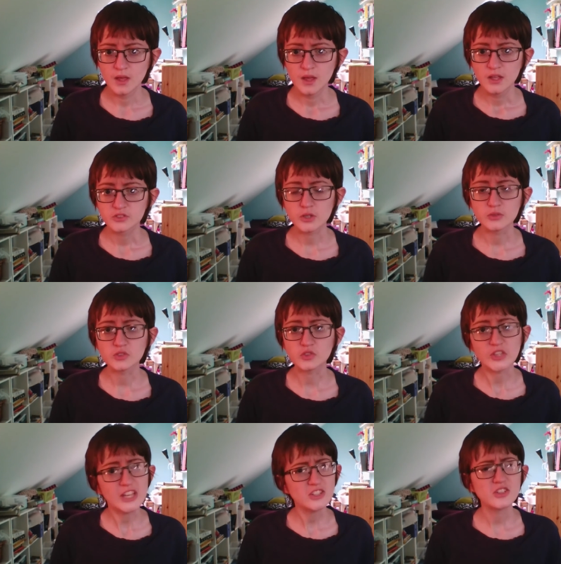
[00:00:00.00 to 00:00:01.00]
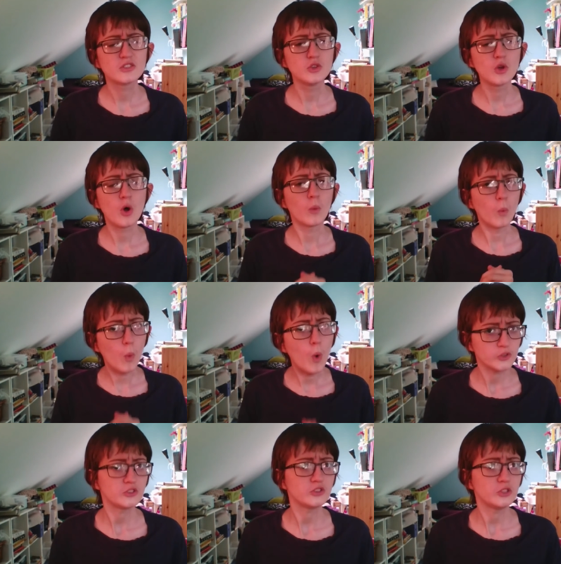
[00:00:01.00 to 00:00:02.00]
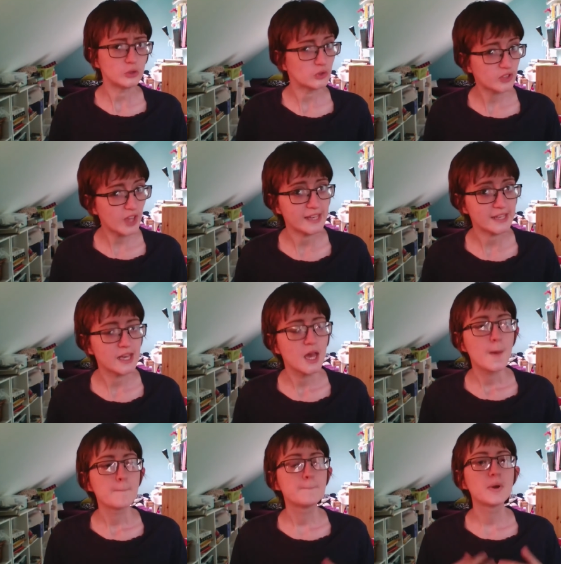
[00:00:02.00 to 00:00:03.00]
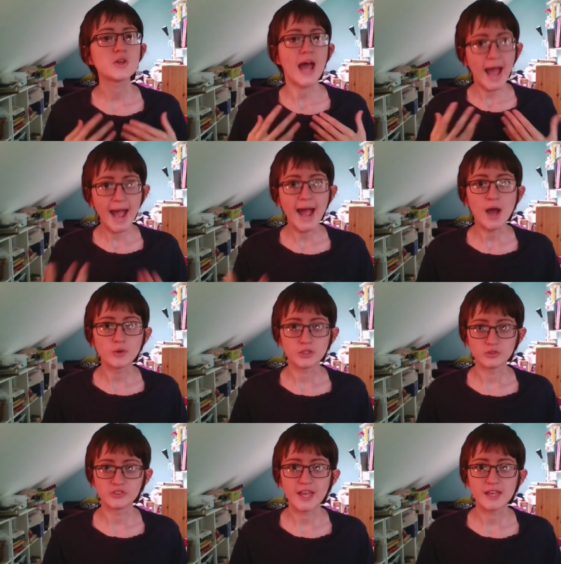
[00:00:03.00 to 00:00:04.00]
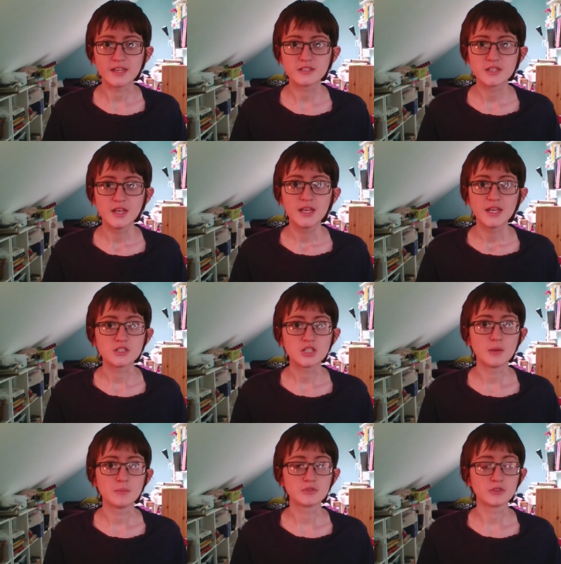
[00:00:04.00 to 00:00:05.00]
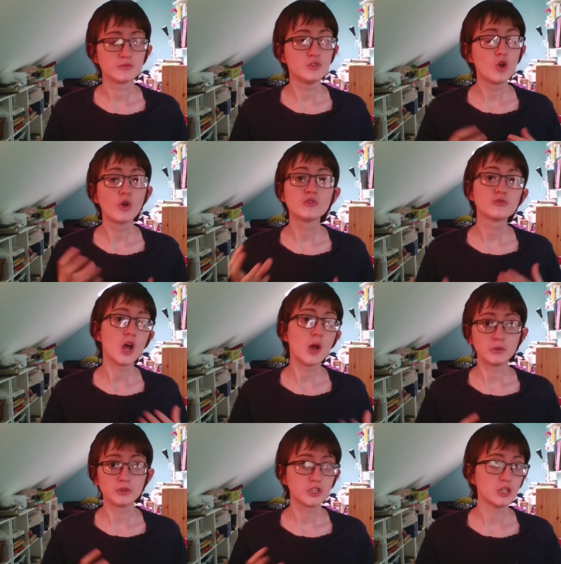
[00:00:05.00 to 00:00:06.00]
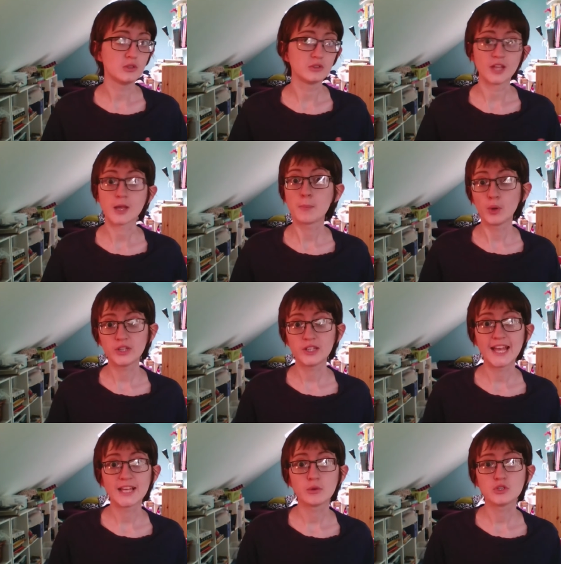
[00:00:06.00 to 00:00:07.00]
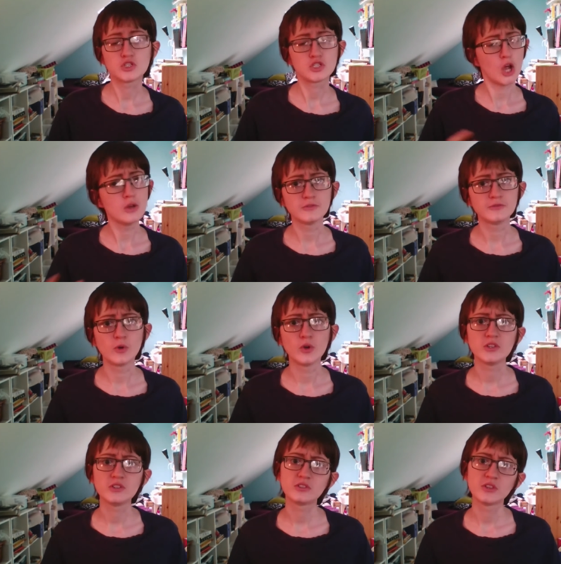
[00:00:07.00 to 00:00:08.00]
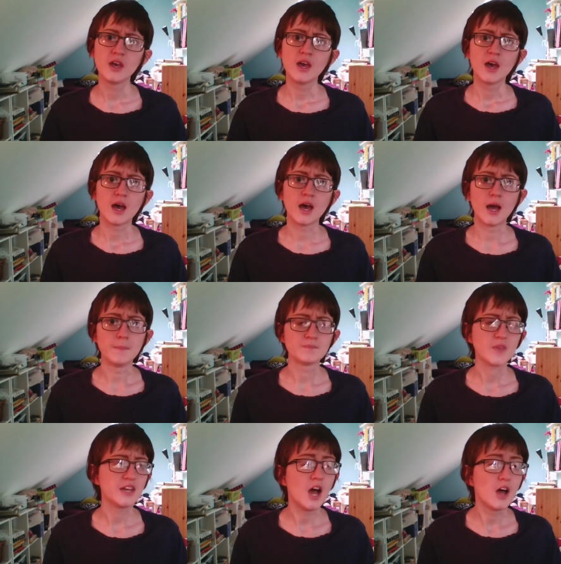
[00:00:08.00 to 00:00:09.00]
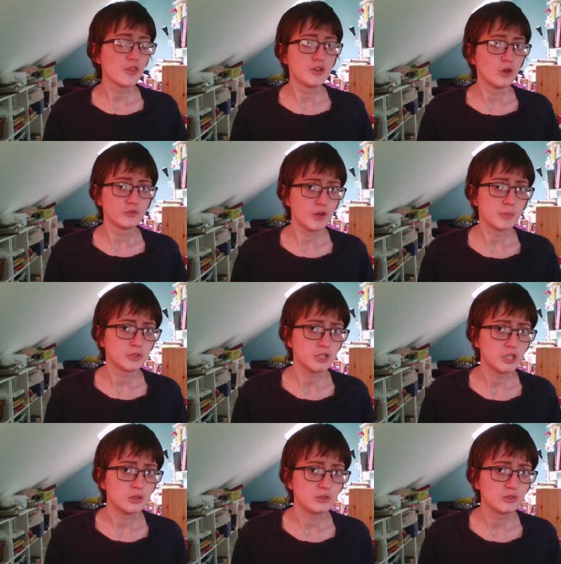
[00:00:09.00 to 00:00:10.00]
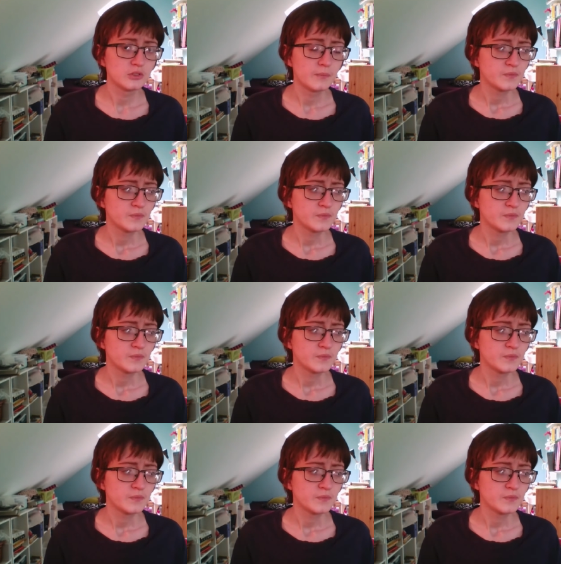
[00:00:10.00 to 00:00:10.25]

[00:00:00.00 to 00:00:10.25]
So status is not what you say, but how you say it, in terms of non-verbal cues like body language, tone of voice, and other non-verbal cues.